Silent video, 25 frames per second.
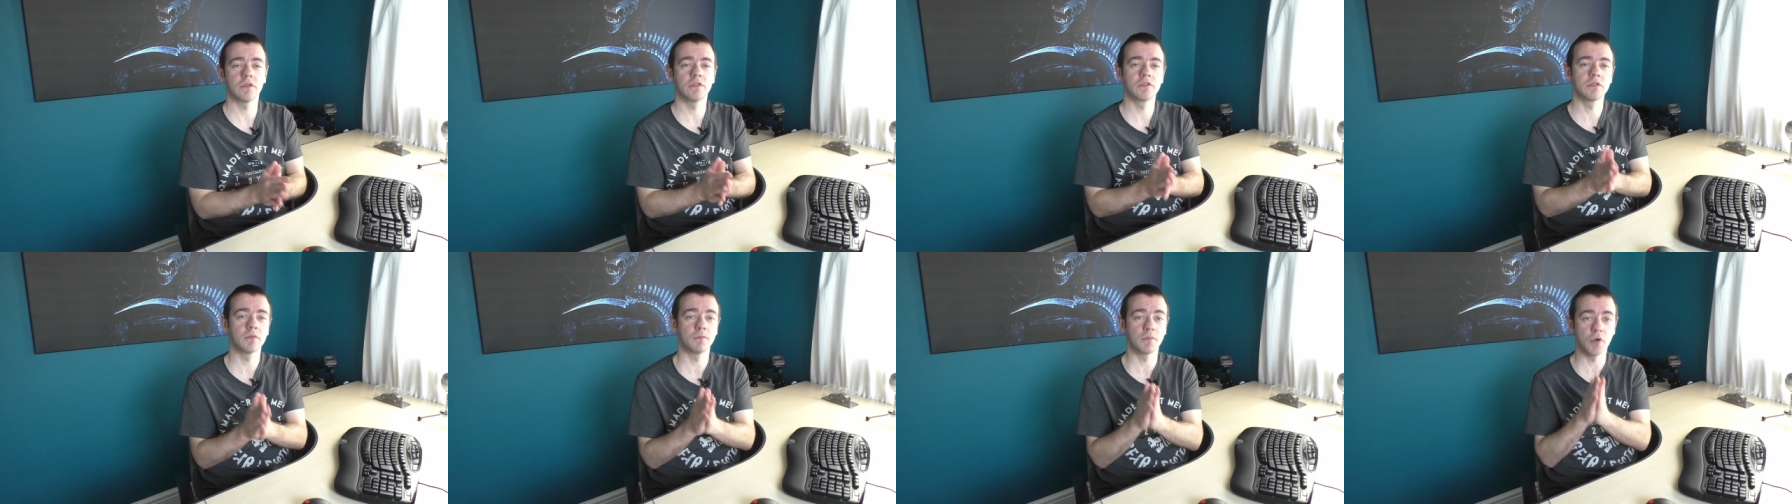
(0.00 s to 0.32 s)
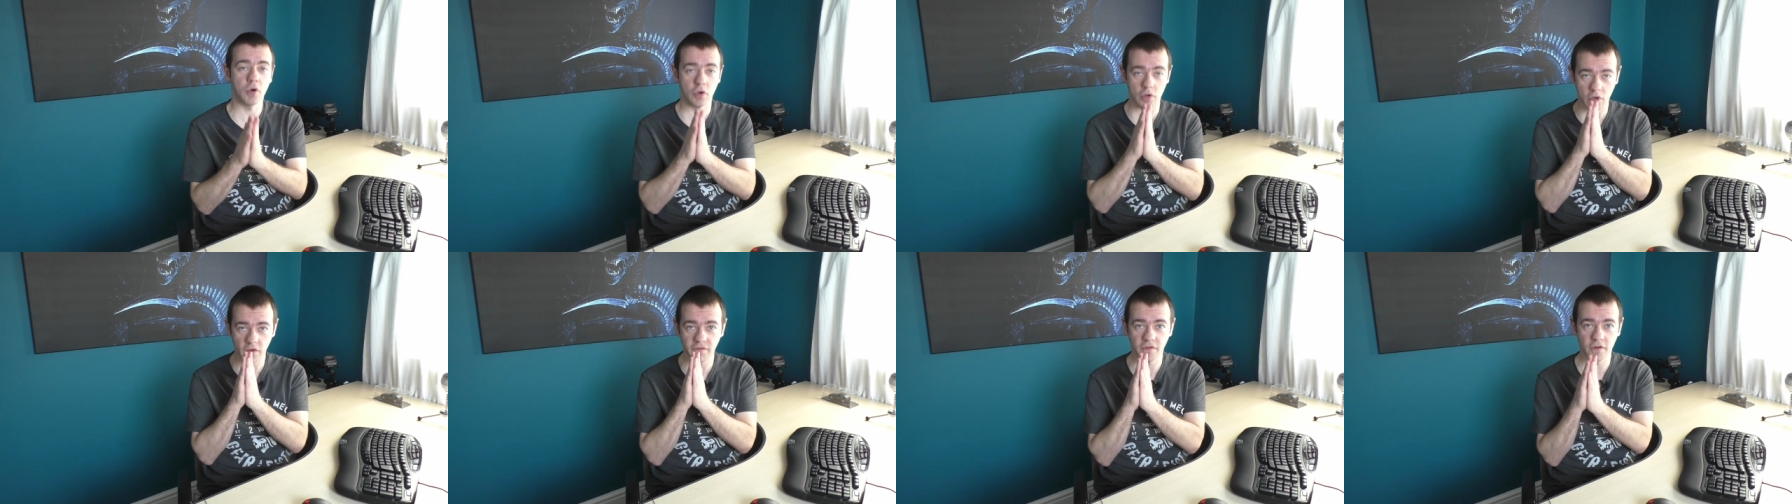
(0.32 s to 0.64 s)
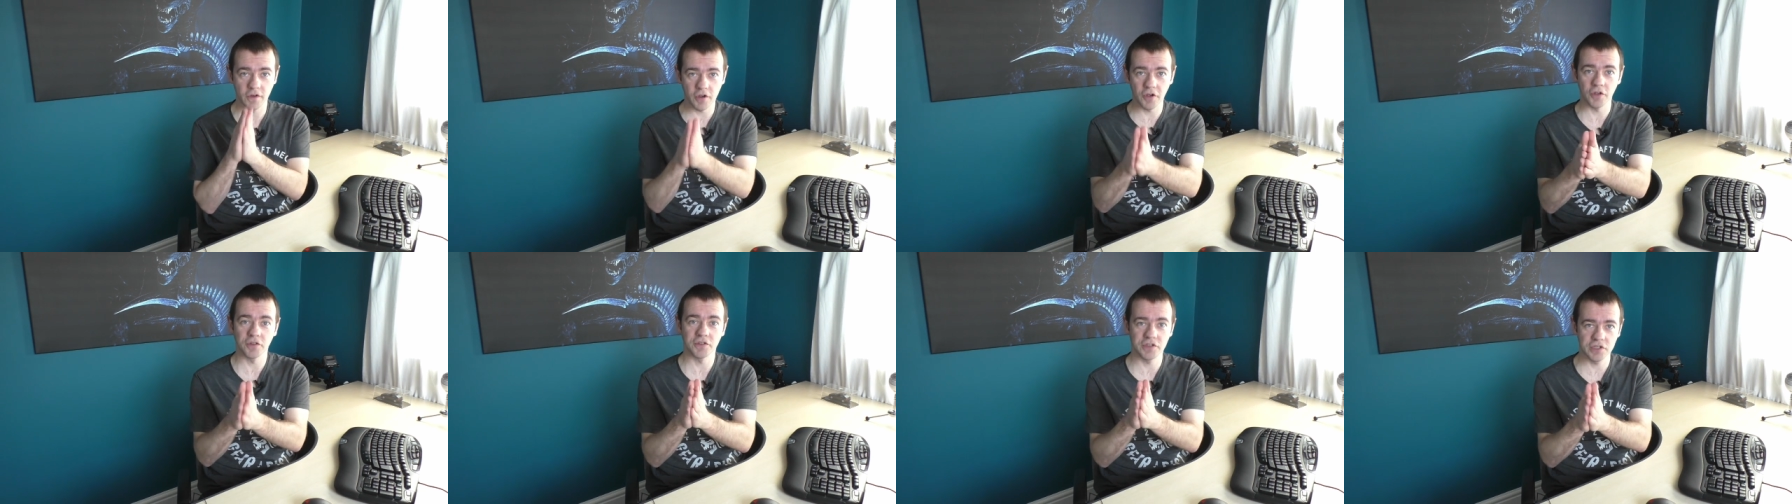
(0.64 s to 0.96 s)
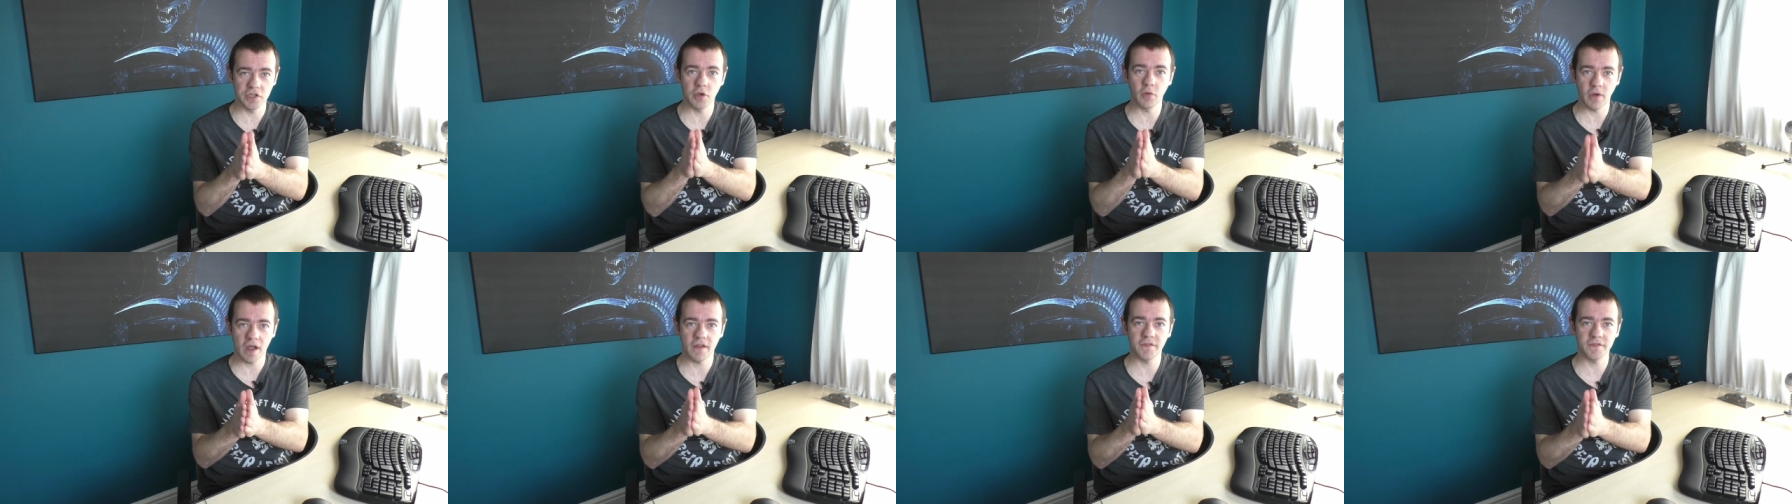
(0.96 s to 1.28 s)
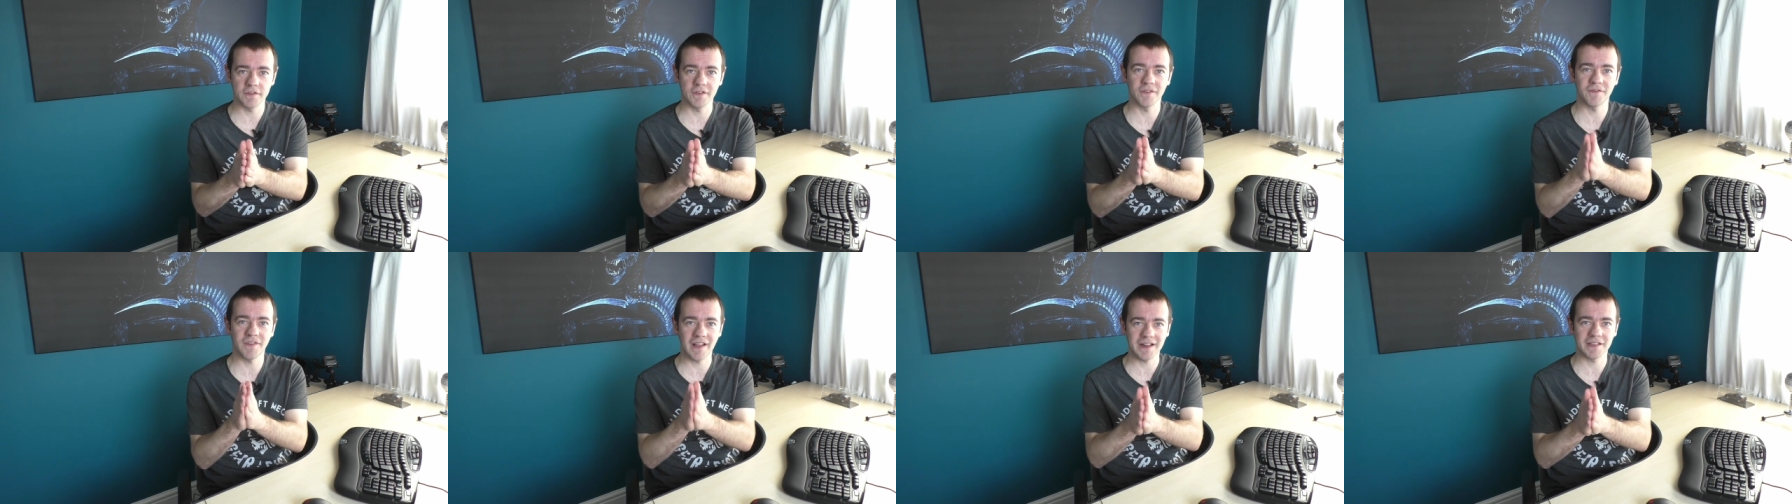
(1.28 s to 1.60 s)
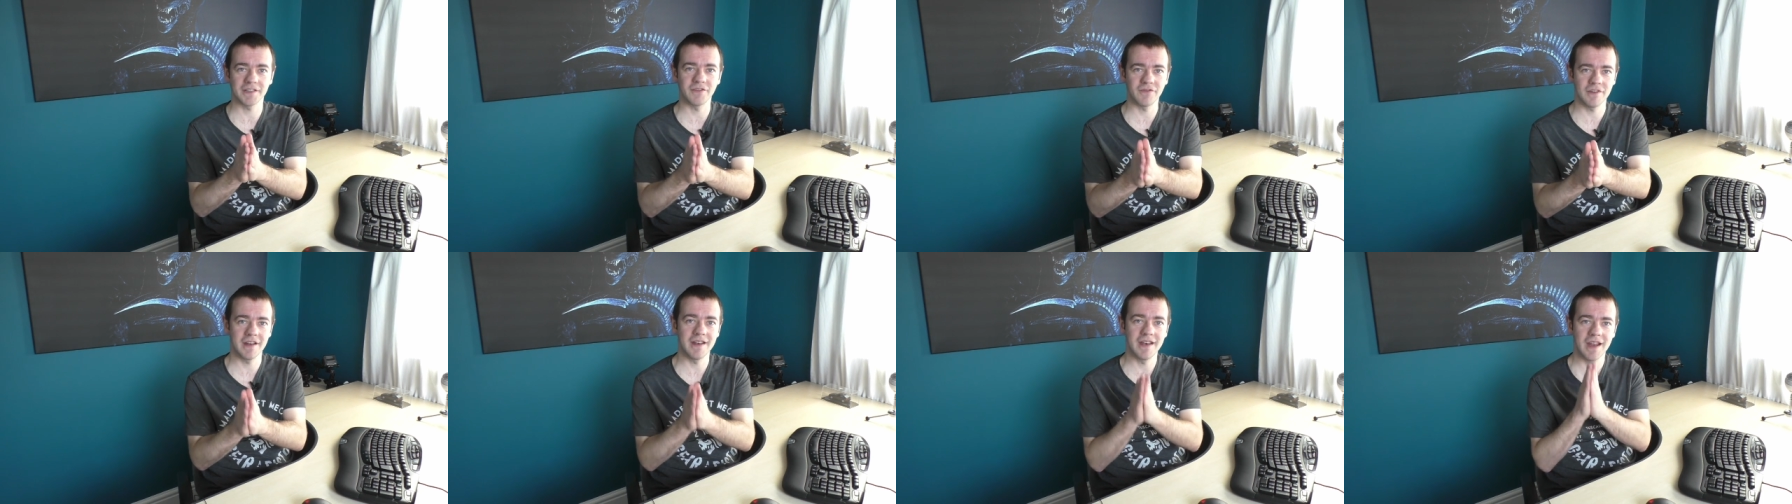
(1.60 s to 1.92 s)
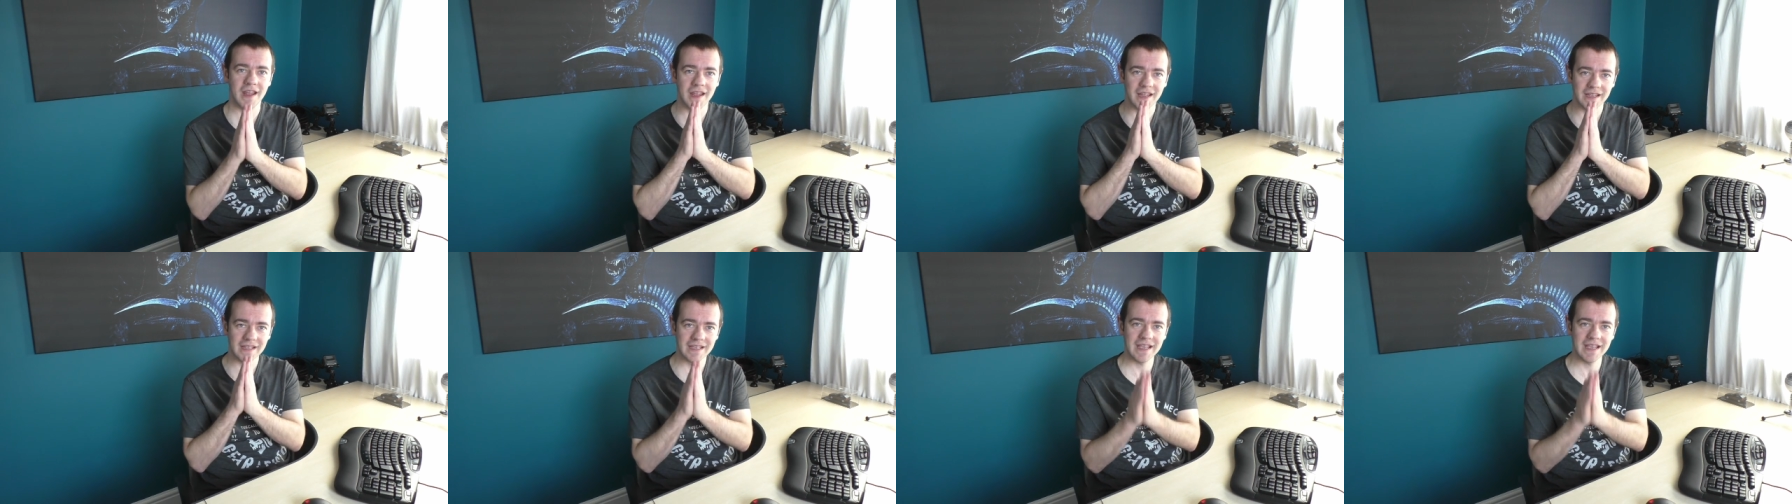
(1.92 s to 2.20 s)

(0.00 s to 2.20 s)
So, but of course, you have to factor in